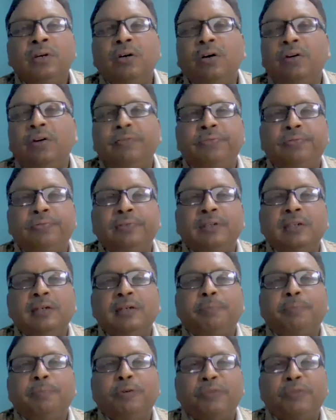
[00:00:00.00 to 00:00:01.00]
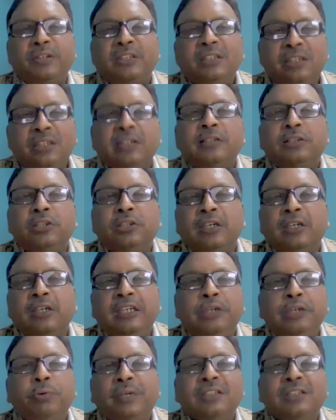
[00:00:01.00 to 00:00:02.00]
of professional
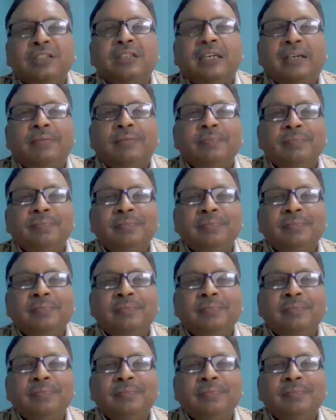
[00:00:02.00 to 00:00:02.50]
journey, you can say.